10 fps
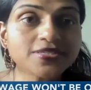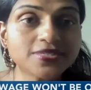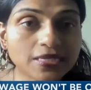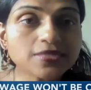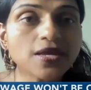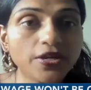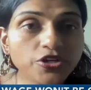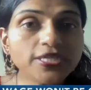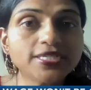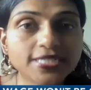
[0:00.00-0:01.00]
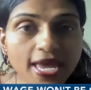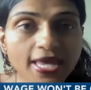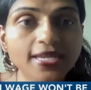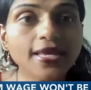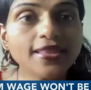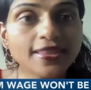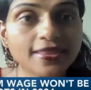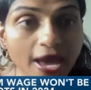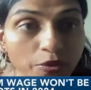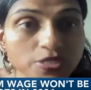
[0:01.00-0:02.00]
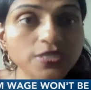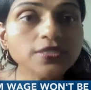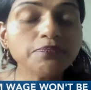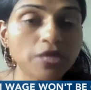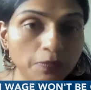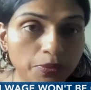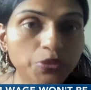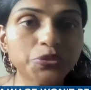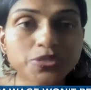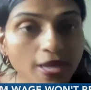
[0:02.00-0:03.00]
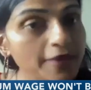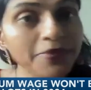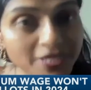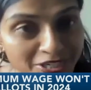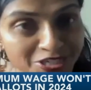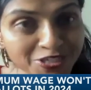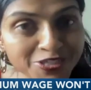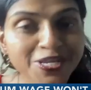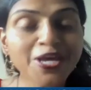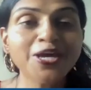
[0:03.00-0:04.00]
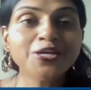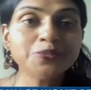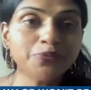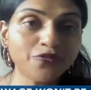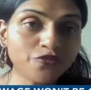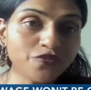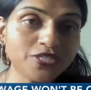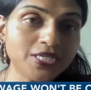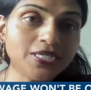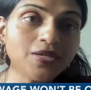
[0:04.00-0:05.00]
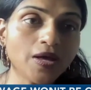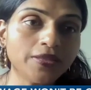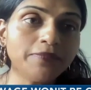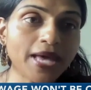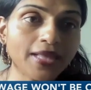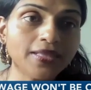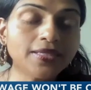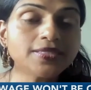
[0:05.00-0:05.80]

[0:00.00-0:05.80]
the 610,000 people who signed petitions to put 15 on the ballot.